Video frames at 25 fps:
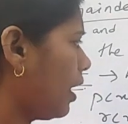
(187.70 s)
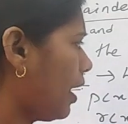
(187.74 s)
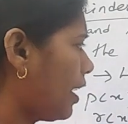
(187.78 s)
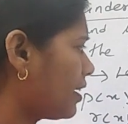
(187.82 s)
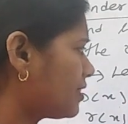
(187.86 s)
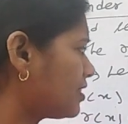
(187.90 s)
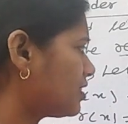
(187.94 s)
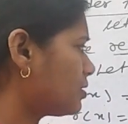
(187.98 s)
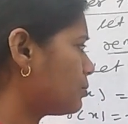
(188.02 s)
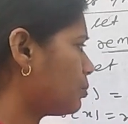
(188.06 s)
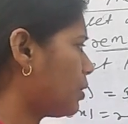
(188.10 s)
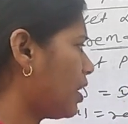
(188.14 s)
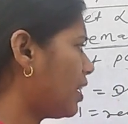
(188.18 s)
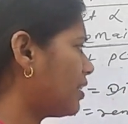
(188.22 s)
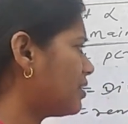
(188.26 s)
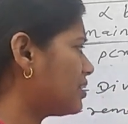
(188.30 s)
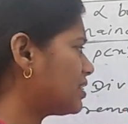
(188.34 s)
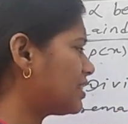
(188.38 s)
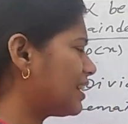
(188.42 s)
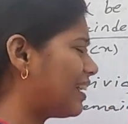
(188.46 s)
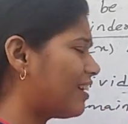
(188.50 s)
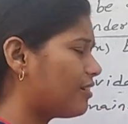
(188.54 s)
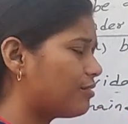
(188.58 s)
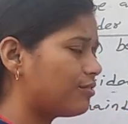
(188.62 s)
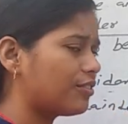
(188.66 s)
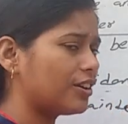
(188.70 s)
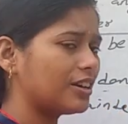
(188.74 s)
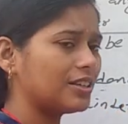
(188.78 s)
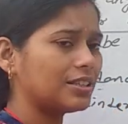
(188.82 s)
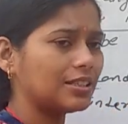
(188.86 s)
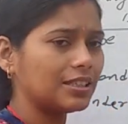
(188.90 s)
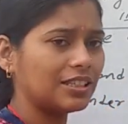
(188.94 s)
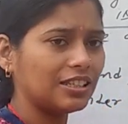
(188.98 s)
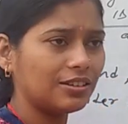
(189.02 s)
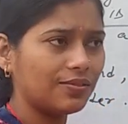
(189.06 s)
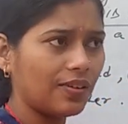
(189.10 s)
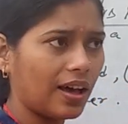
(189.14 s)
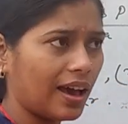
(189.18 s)
x minus alpha
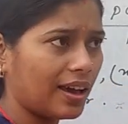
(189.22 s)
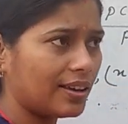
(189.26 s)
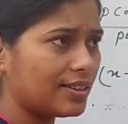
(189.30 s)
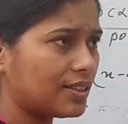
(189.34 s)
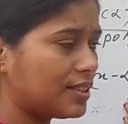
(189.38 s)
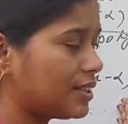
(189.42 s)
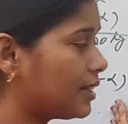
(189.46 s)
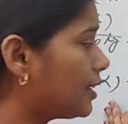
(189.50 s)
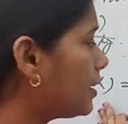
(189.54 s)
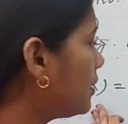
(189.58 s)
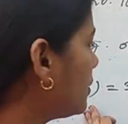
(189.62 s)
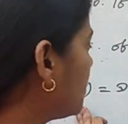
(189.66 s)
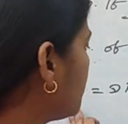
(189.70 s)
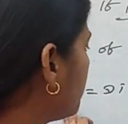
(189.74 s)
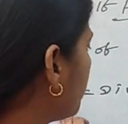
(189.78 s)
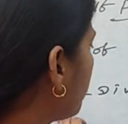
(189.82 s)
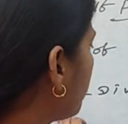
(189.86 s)
is divisor,